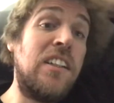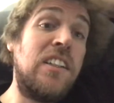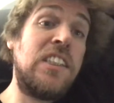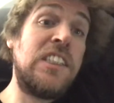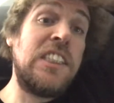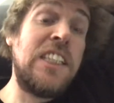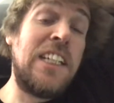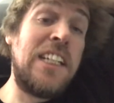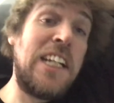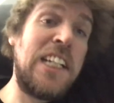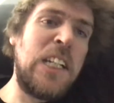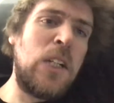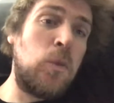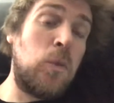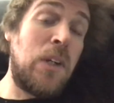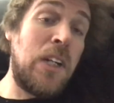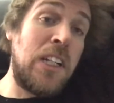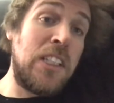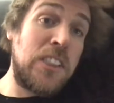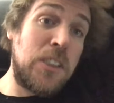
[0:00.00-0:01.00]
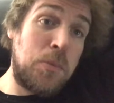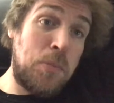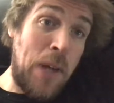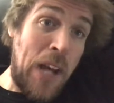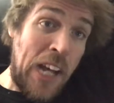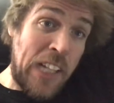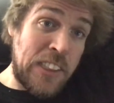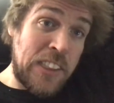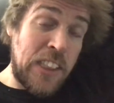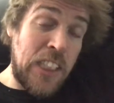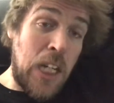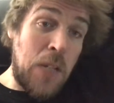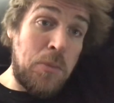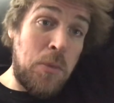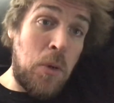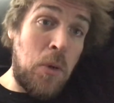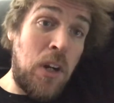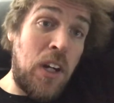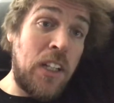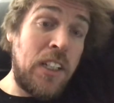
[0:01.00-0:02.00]
Decided I didn't want to just patch it
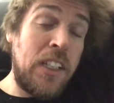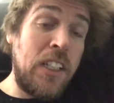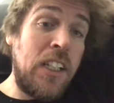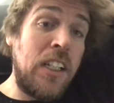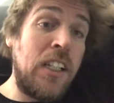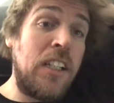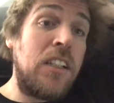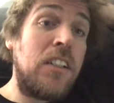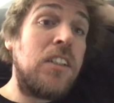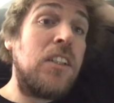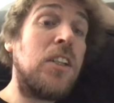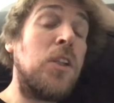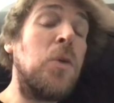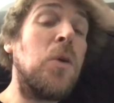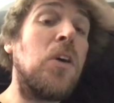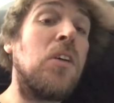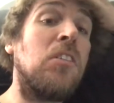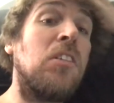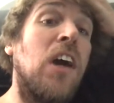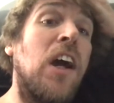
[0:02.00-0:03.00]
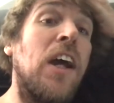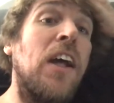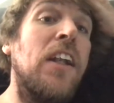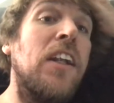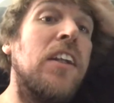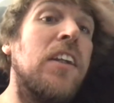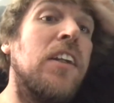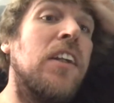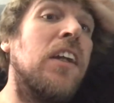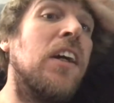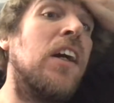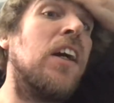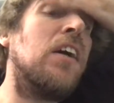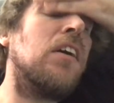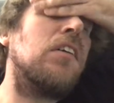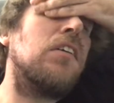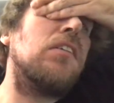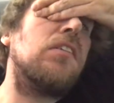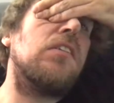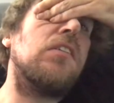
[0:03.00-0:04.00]
up. I wanted to do it right and
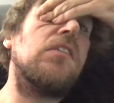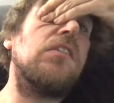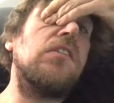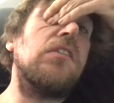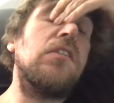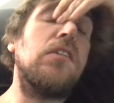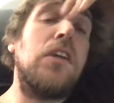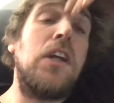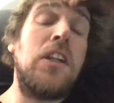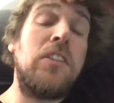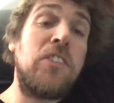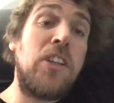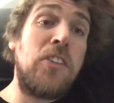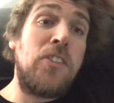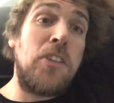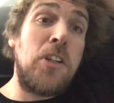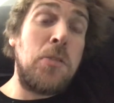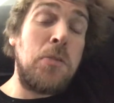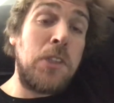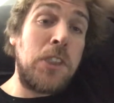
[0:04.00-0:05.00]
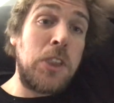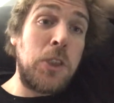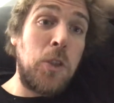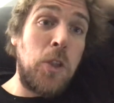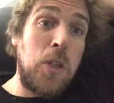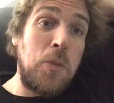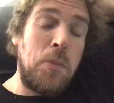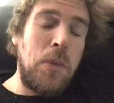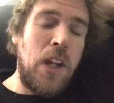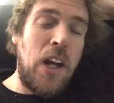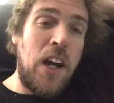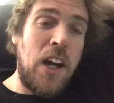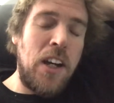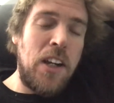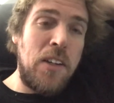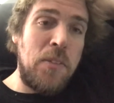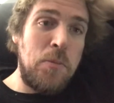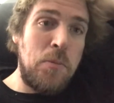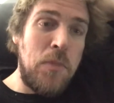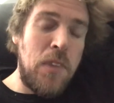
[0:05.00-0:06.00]
get a refurbished short
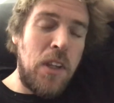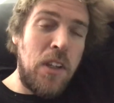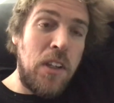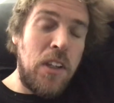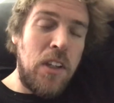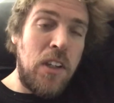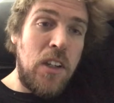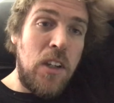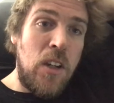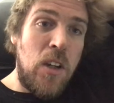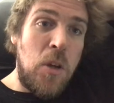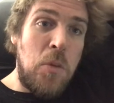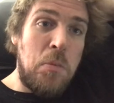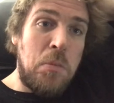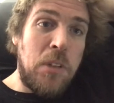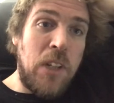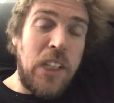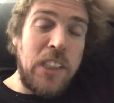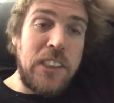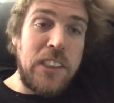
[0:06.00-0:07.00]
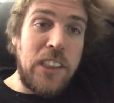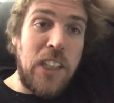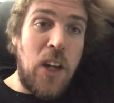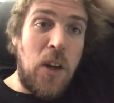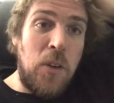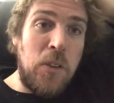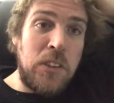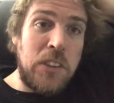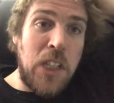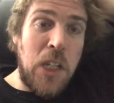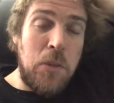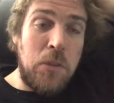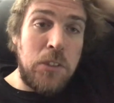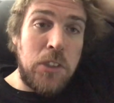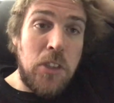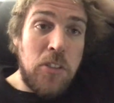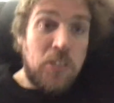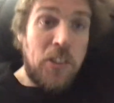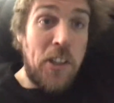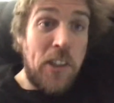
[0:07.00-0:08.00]
block. Priced it out. It was
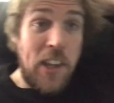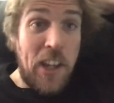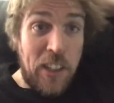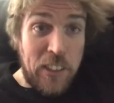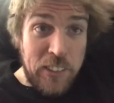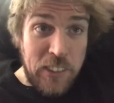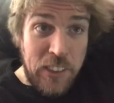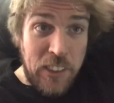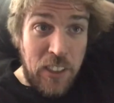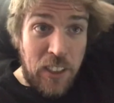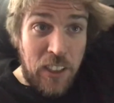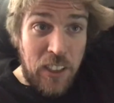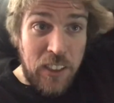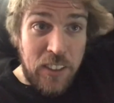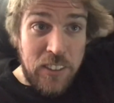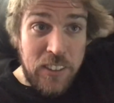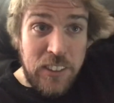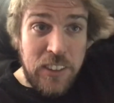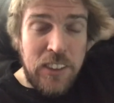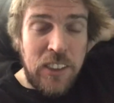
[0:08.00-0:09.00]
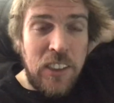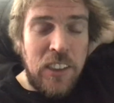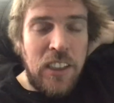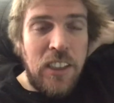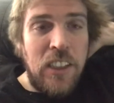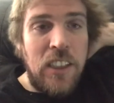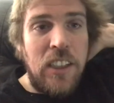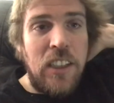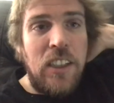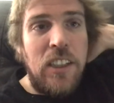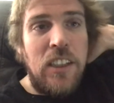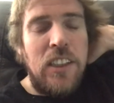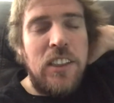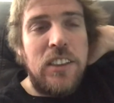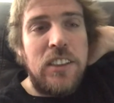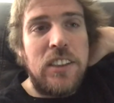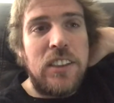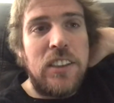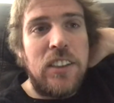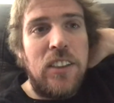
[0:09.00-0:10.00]
almost $3,000.
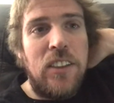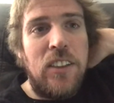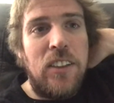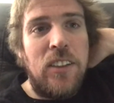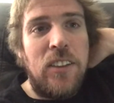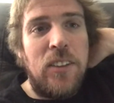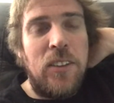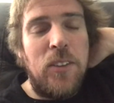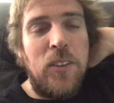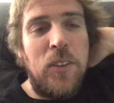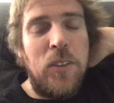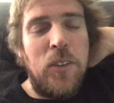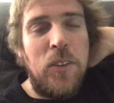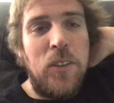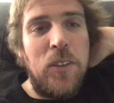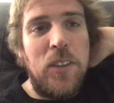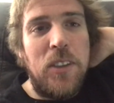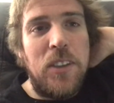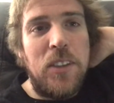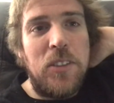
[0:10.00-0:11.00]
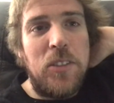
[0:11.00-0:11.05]
So,